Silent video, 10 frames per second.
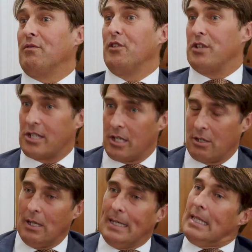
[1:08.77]
for us.
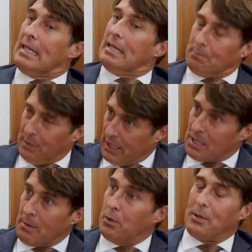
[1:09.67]
So, but then a
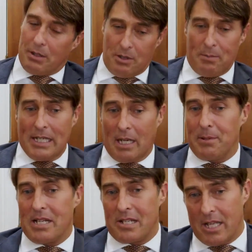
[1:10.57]
bit more. But the
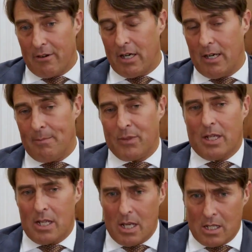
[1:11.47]
makeup is there.
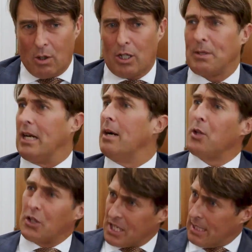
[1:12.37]
It's quite complicated. I'm
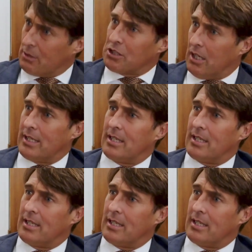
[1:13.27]
not the technical side,